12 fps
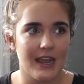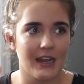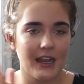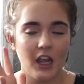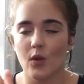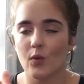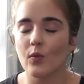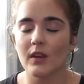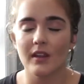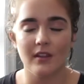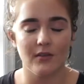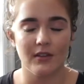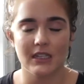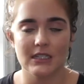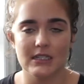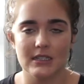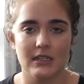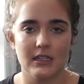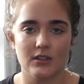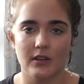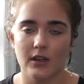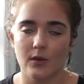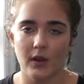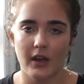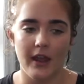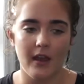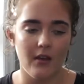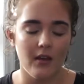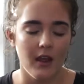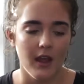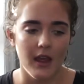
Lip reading: and I got really, really dizzy during a workout.